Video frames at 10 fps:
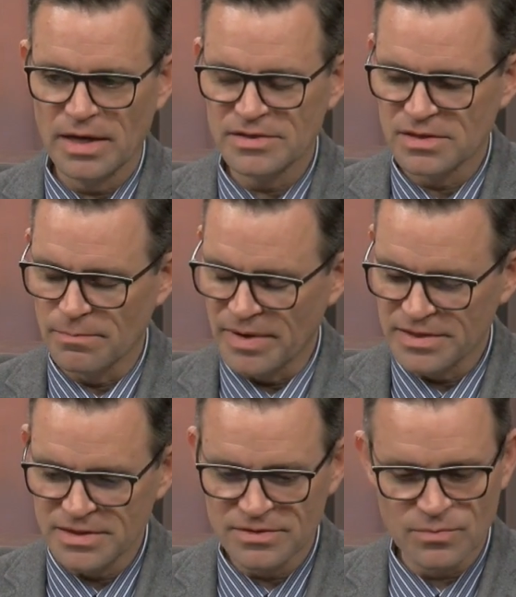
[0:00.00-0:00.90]
as the
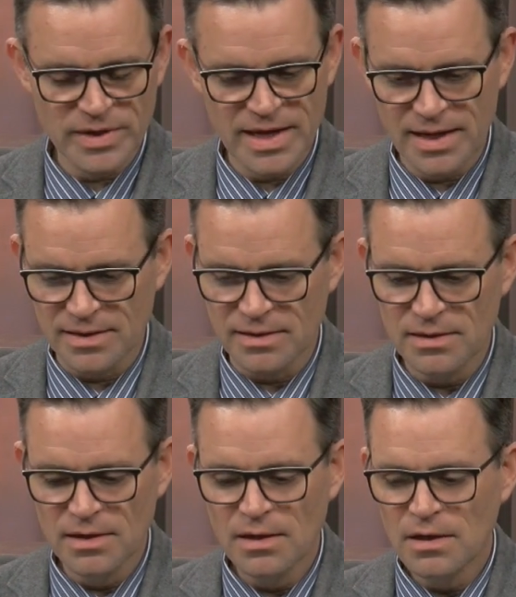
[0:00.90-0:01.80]
best as we can
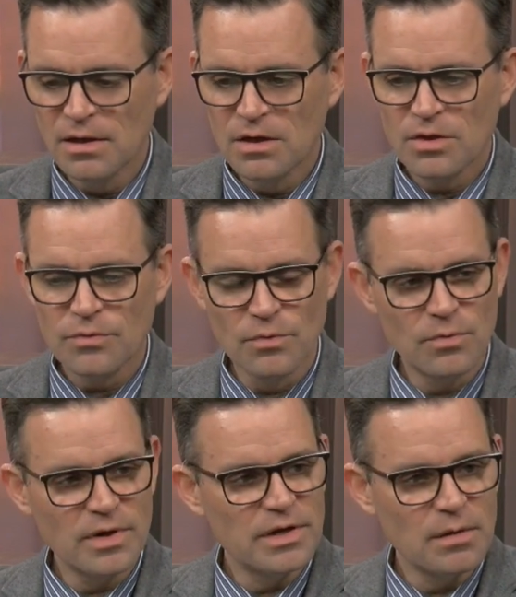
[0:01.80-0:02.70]

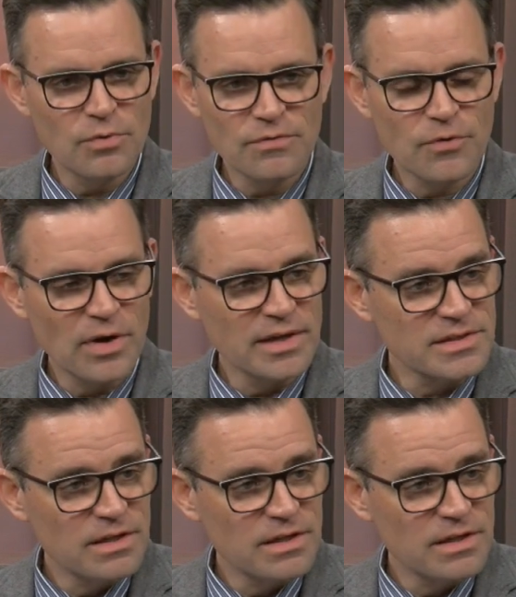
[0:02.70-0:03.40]
through a number of grants.